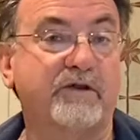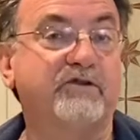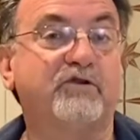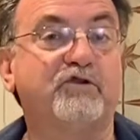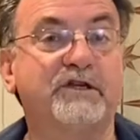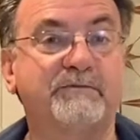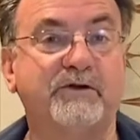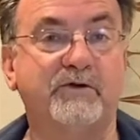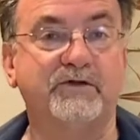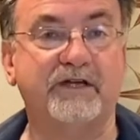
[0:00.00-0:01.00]
to crisp
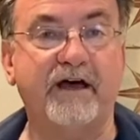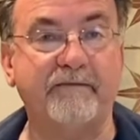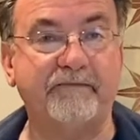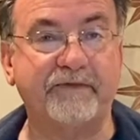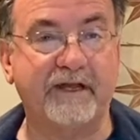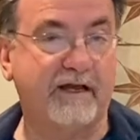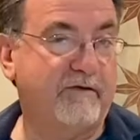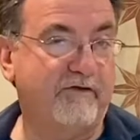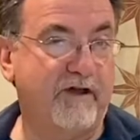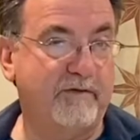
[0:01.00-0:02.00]
those up in a
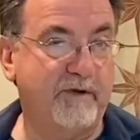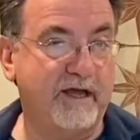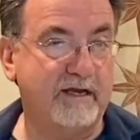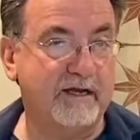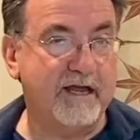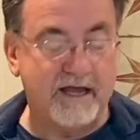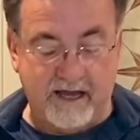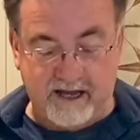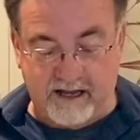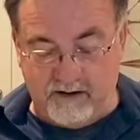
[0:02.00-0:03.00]
frying pan,
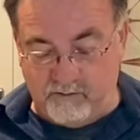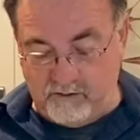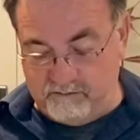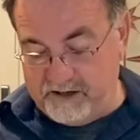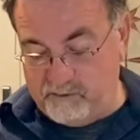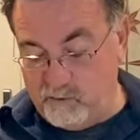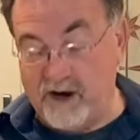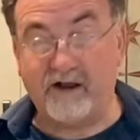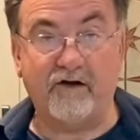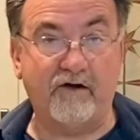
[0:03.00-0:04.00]
and then we'll be
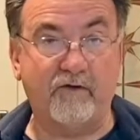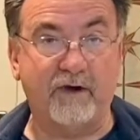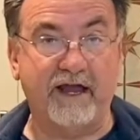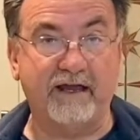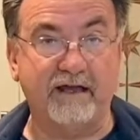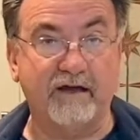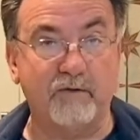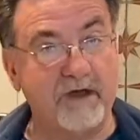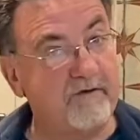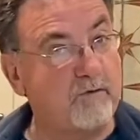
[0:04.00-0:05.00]
well on our way.
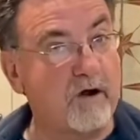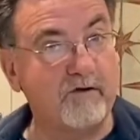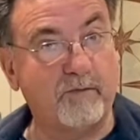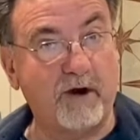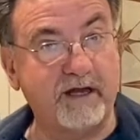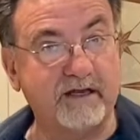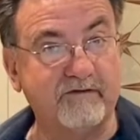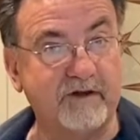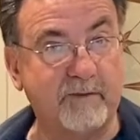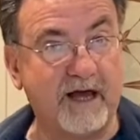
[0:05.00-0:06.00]
We have water boiling
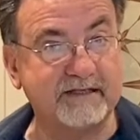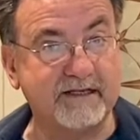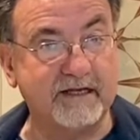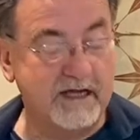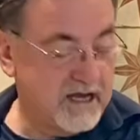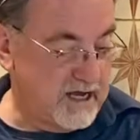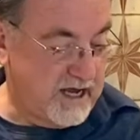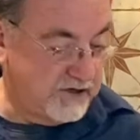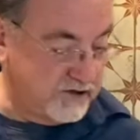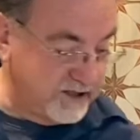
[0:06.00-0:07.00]
for the pasta.
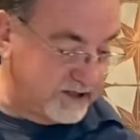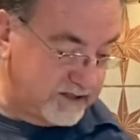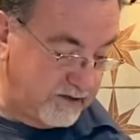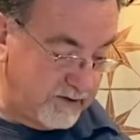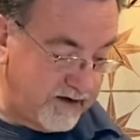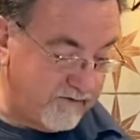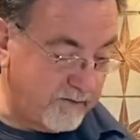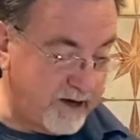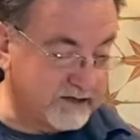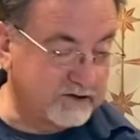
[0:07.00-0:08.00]
As you can see, we have our
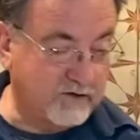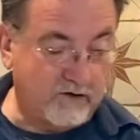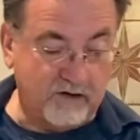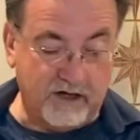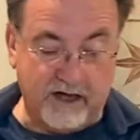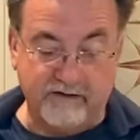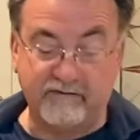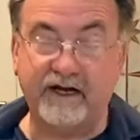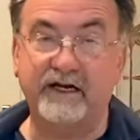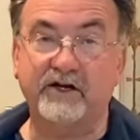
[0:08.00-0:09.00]
pasta all cut and
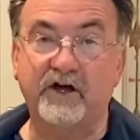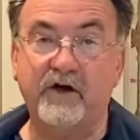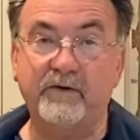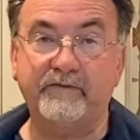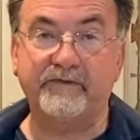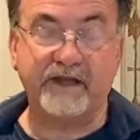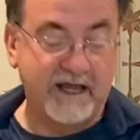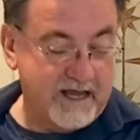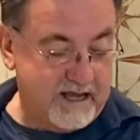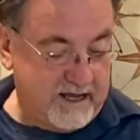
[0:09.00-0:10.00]
ready to go.
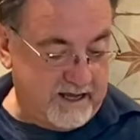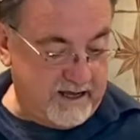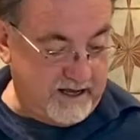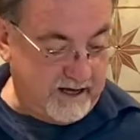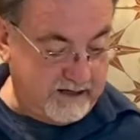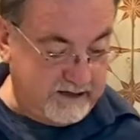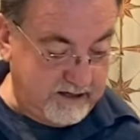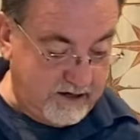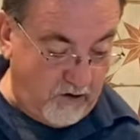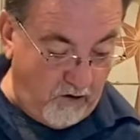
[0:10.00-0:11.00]
And
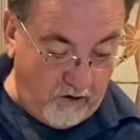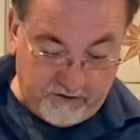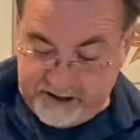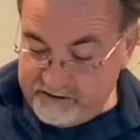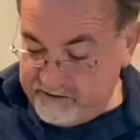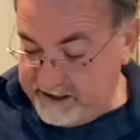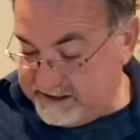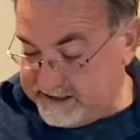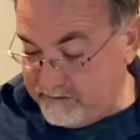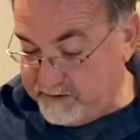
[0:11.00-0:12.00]
all the
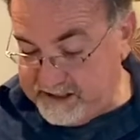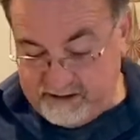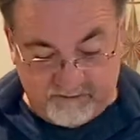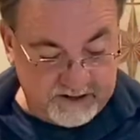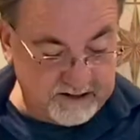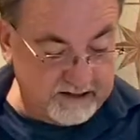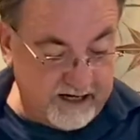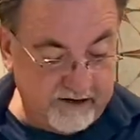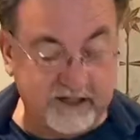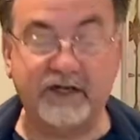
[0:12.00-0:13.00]
ingredients that we need for this
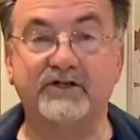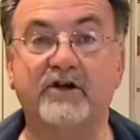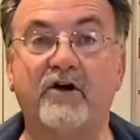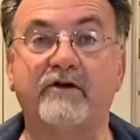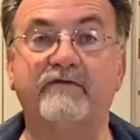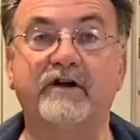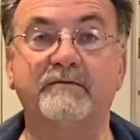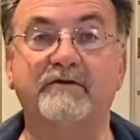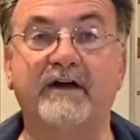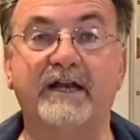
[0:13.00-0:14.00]
entire dish are in front of
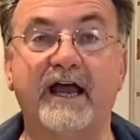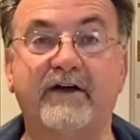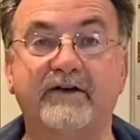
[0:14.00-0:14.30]
me right now.